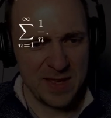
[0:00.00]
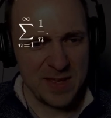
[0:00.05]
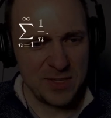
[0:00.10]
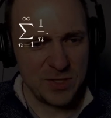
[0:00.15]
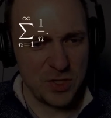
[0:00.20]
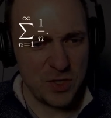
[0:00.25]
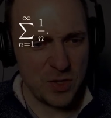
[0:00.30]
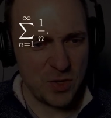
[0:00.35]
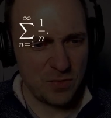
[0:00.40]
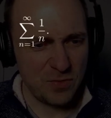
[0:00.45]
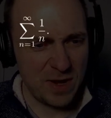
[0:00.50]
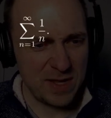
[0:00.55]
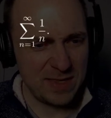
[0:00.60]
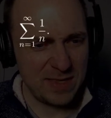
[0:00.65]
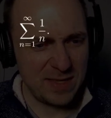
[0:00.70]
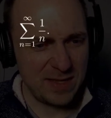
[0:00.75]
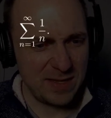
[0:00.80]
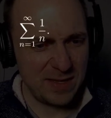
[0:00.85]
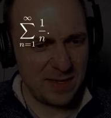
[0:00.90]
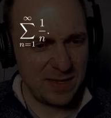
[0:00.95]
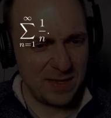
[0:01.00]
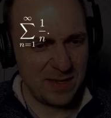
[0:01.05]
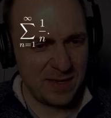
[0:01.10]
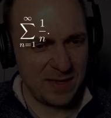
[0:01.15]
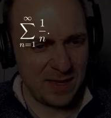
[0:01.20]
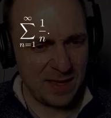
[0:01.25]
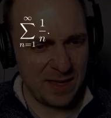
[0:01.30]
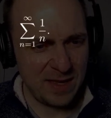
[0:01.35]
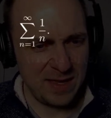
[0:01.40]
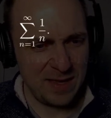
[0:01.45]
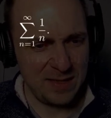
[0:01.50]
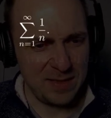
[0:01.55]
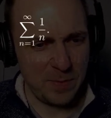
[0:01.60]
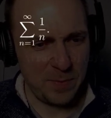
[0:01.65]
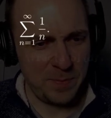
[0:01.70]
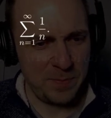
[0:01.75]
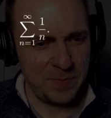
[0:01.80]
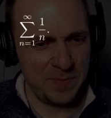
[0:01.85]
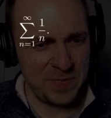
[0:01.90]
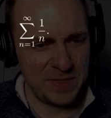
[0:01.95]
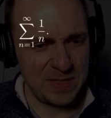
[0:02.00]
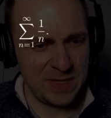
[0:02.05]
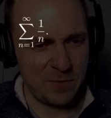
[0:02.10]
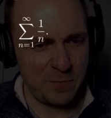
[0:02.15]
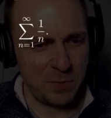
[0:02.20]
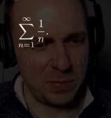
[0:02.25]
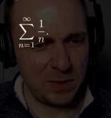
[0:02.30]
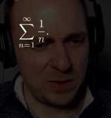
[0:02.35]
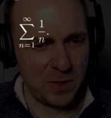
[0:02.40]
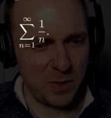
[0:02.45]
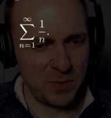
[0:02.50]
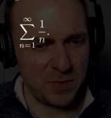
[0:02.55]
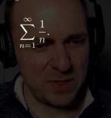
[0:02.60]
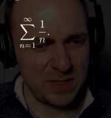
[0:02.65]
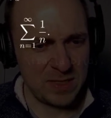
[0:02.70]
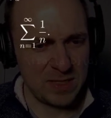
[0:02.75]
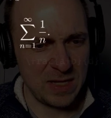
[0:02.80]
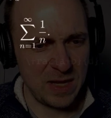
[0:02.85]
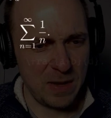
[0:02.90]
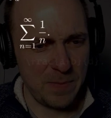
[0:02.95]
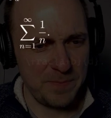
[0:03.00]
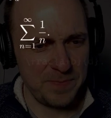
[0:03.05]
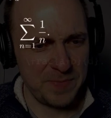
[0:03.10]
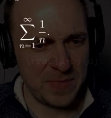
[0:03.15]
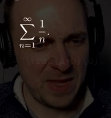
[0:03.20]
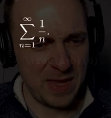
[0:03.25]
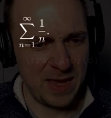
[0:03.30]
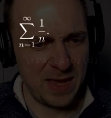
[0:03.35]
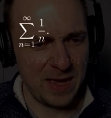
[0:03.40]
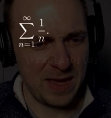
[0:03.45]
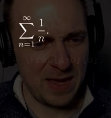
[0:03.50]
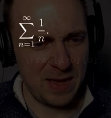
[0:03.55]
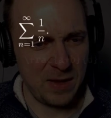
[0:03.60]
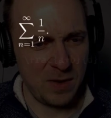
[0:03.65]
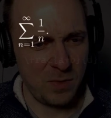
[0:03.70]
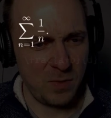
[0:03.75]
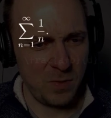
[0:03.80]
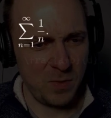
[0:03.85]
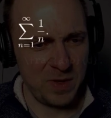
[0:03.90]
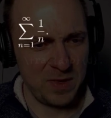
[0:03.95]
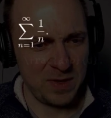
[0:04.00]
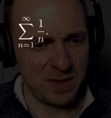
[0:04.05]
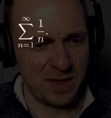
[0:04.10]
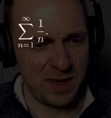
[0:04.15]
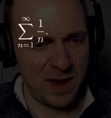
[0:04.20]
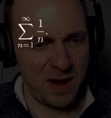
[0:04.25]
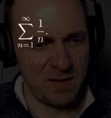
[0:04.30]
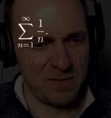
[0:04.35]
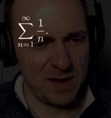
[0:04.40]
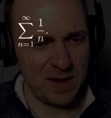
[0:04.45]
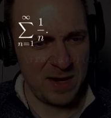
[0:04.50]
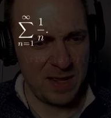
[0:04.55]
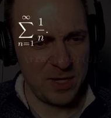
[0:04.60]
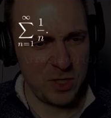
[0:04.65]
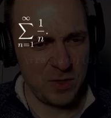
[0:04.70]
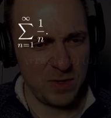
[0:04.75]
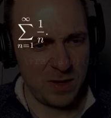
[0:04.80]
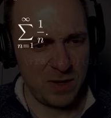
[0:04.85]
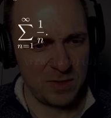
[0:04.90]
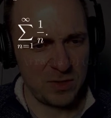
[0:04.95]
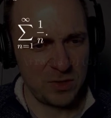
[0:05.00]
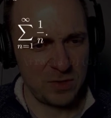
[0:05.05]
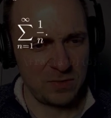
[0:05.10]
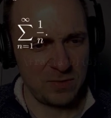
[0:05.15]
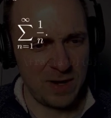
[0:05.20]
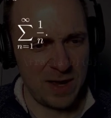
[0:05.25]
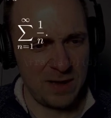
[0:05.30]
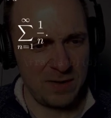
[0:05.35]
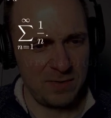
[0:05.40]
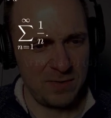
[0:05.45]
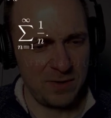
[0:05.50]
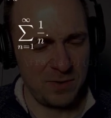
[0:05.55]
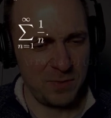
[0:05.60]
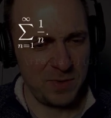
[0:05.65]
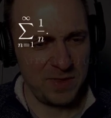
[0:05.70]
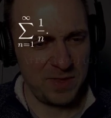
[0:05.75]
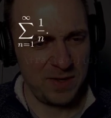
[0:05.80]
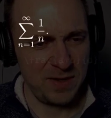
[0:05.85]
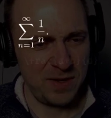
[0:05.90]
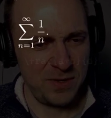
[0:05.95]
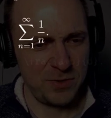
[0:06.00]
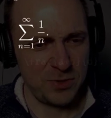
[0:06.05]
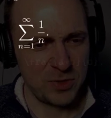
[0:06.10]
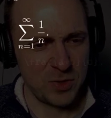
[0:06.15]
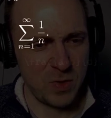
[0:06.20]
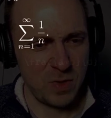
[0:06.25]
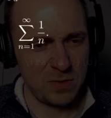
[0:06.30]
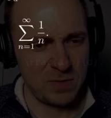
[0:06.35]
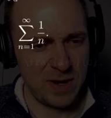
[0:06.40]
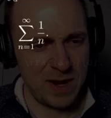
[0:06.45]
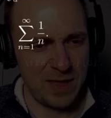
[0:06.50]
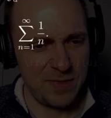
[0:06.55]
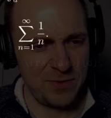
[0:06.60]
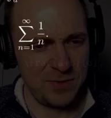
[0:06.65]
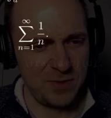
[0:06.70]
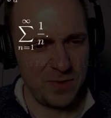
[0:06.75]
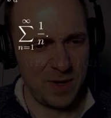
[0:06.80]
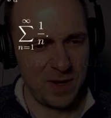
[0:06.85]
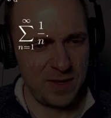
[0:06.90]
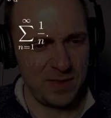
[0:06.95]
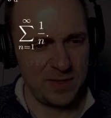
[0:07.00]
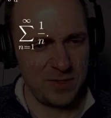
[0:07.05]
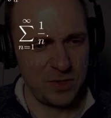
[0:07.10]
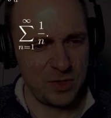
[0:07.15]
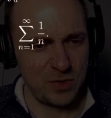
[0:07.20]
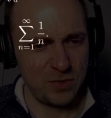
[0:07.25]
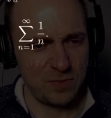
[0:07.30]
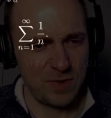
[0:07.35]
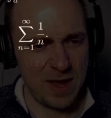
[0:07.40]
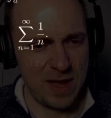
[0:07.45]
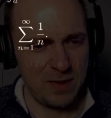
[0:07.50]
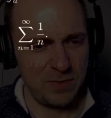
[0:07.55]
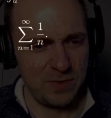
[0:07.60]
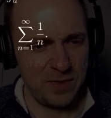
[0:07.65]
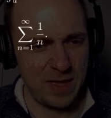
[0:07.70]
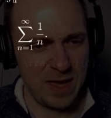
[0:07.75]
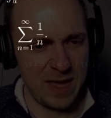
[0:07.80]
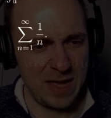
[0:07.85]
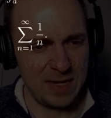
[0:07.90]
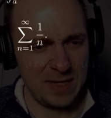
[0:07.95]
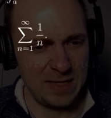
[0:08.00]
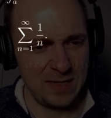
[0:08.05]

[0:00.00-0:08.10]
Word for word: So you can write the uh, the stuff below the sum uh, with a caret, and you got to surround, or with an underscore rather, and you got to then surround that